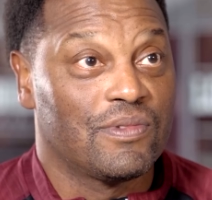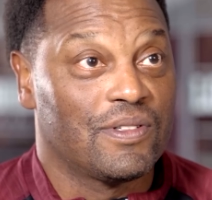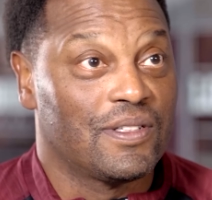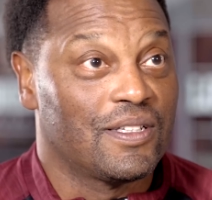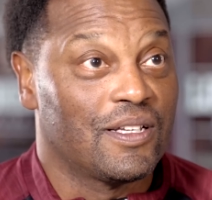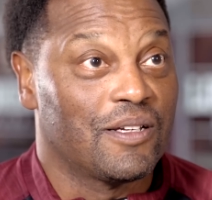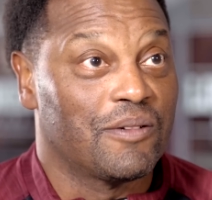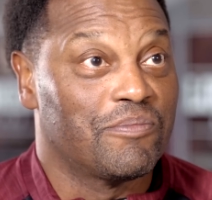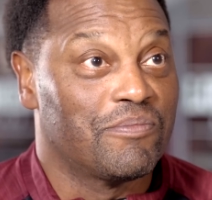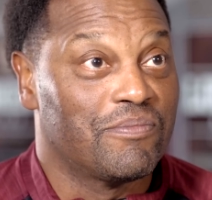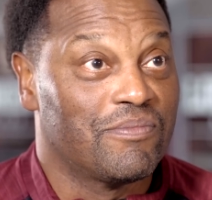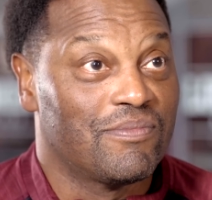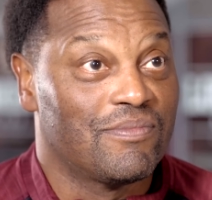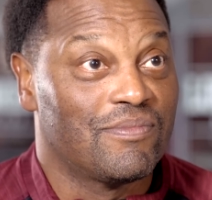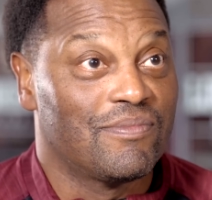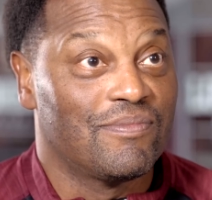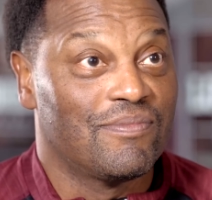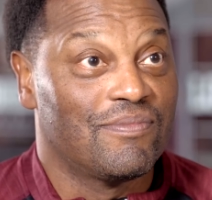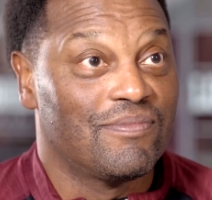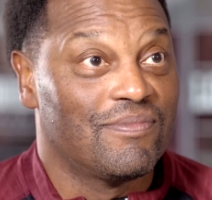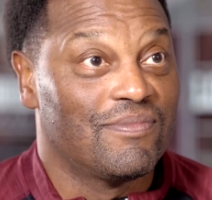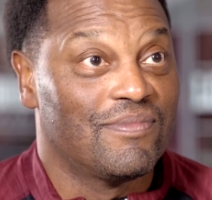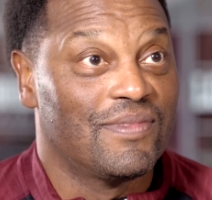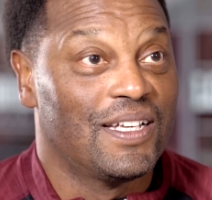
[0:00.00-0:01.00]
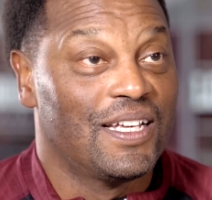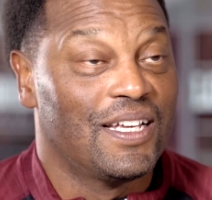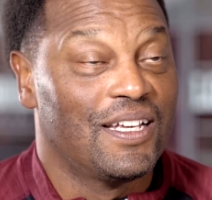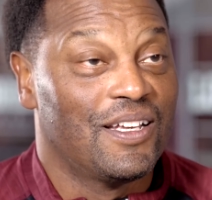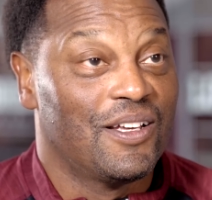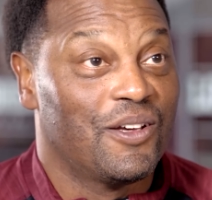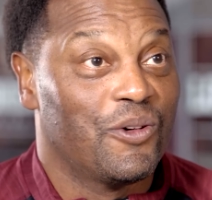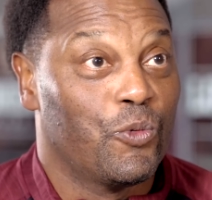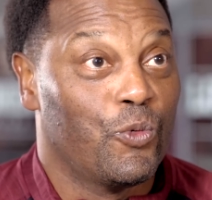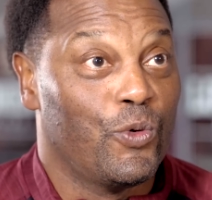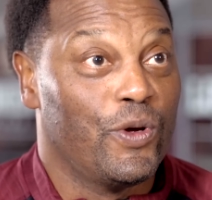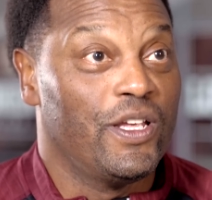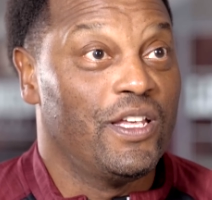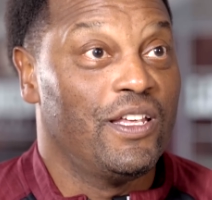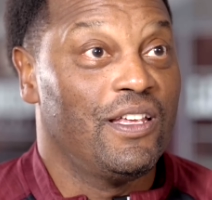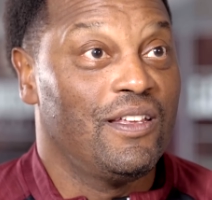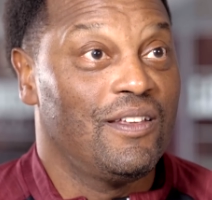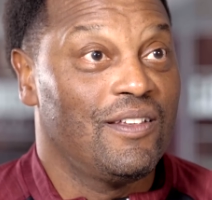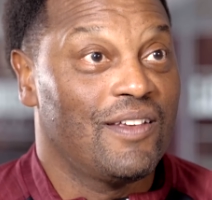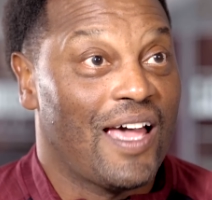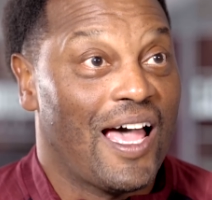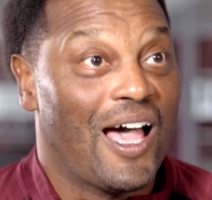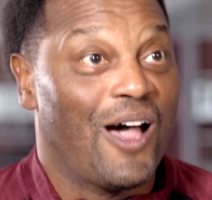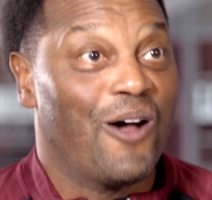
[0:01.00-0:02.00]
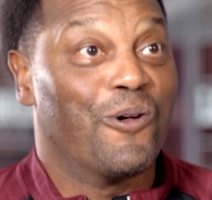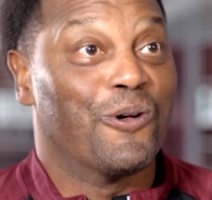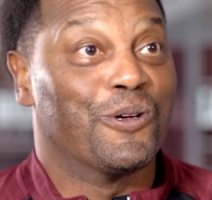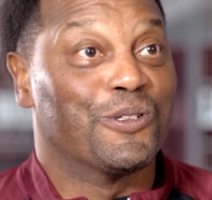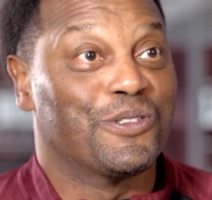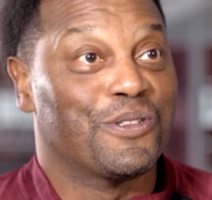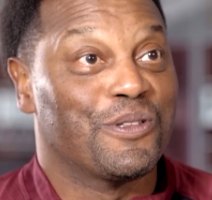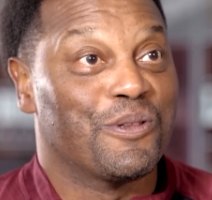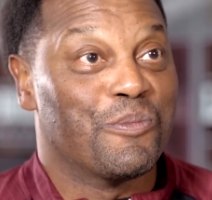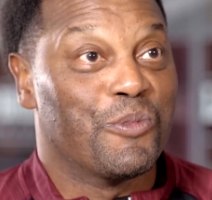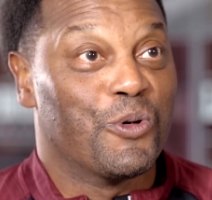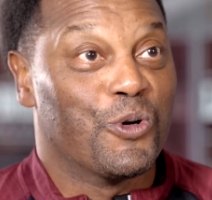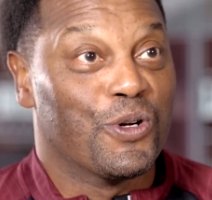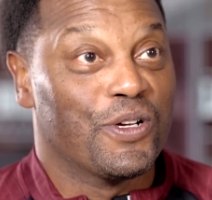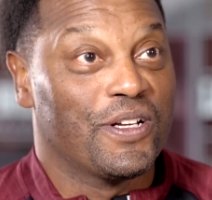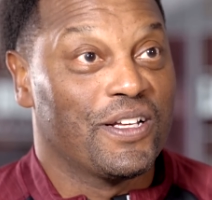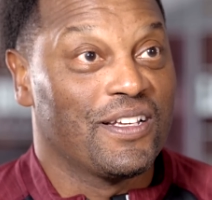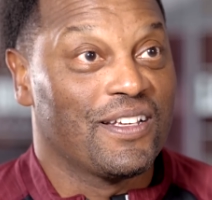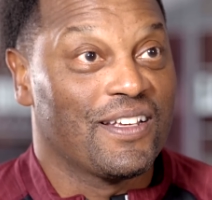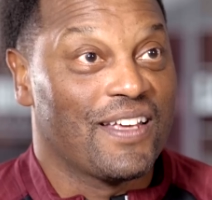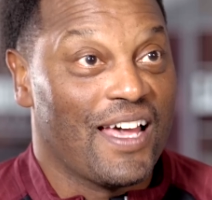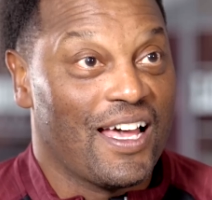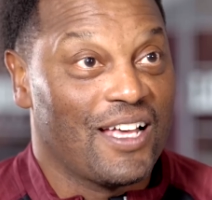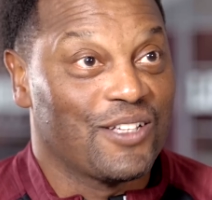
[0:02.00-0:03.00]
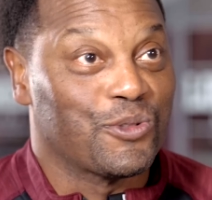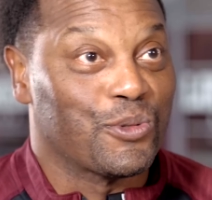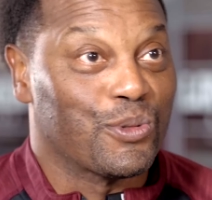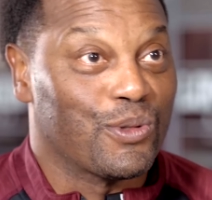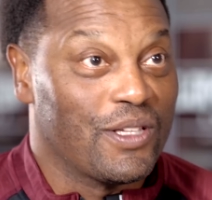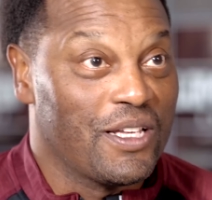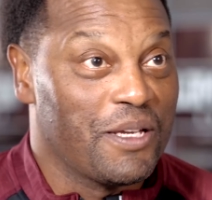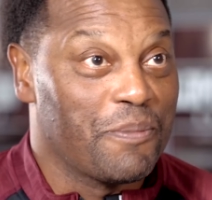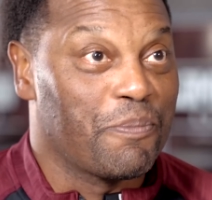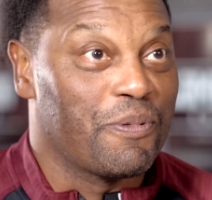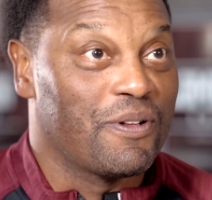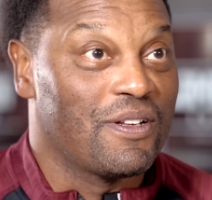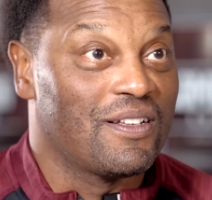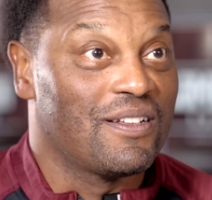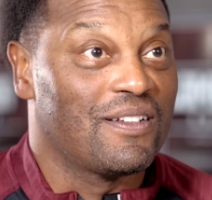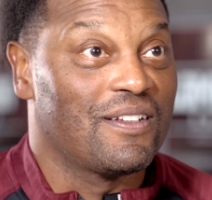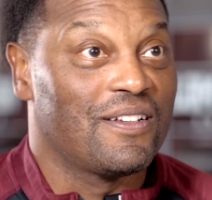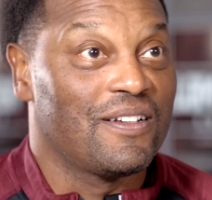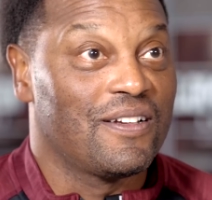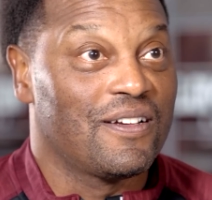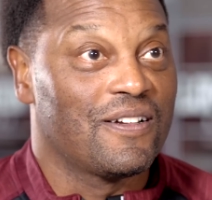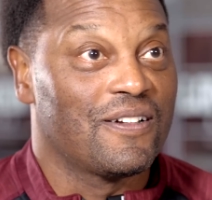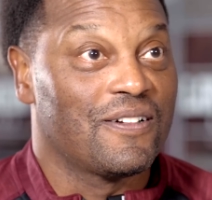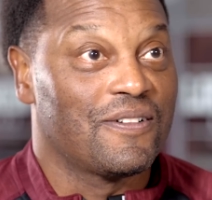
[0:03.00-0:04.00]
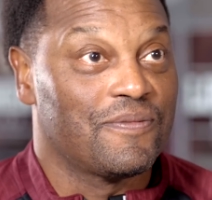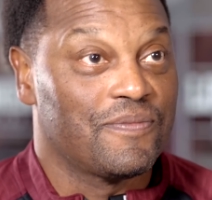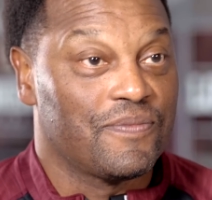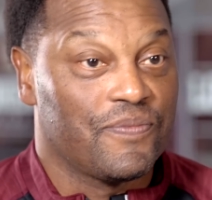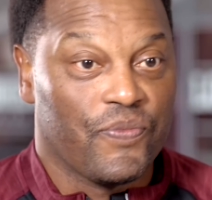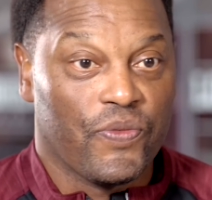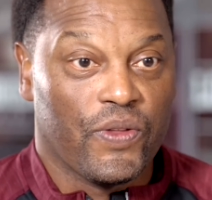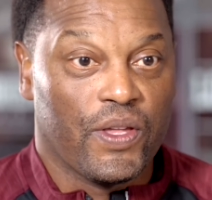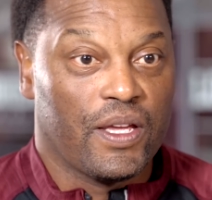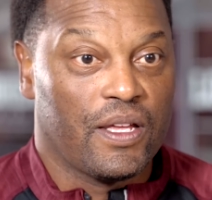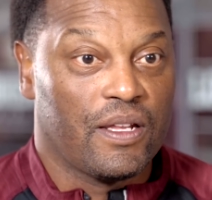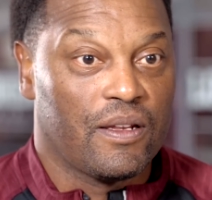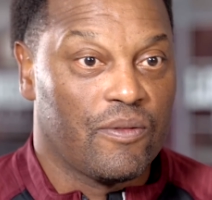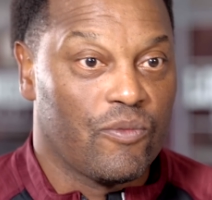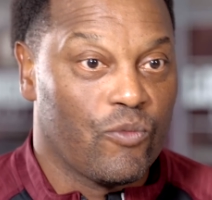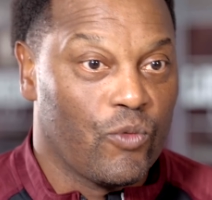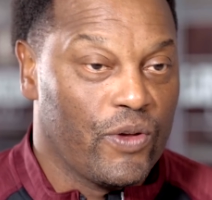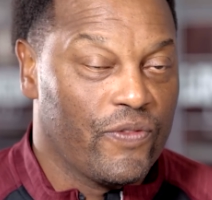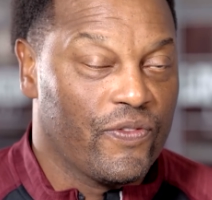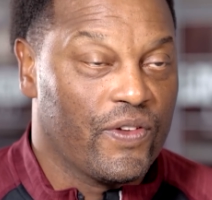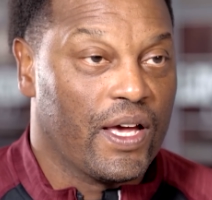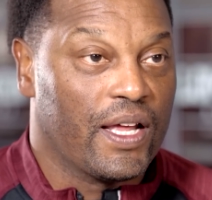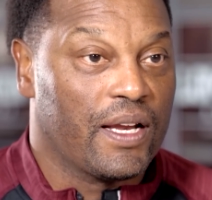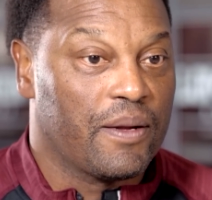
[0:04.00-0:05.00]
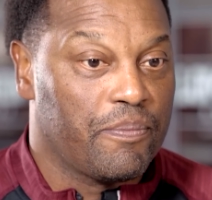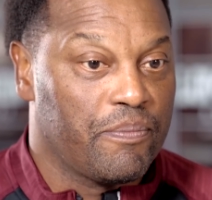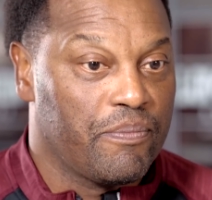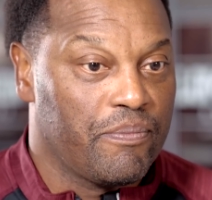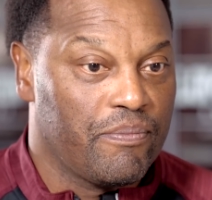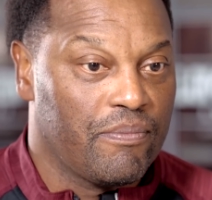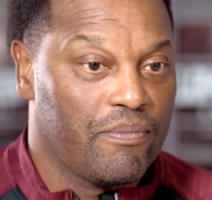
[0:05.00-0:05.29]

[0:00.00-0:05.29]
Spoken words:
in the wee hours of the morning, guys are limping in here, and we've got to